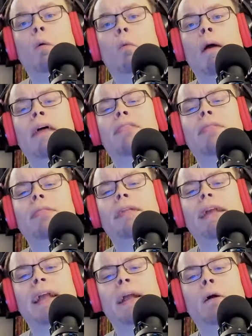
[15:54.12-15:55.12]
with
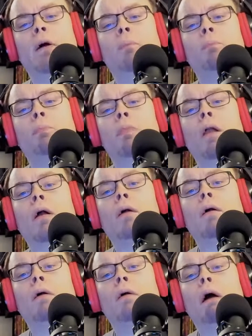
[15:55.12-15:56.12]
the.
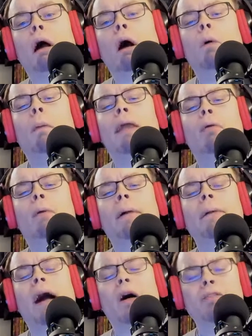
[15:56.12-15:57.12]
Oh, by the way,
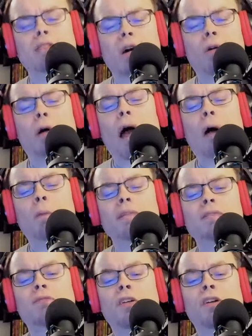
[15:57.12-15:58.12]
I
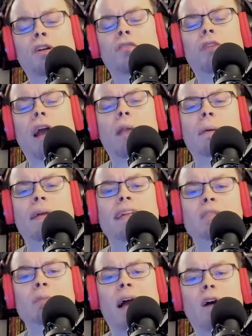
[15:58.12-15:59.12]
almost forgot about
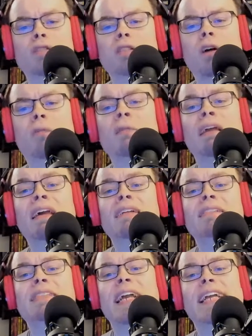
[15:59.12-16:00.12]
this. We also
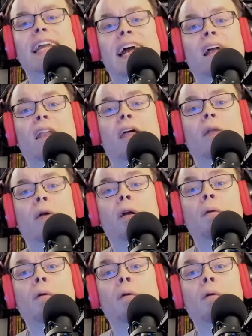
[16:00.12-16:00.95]
did get another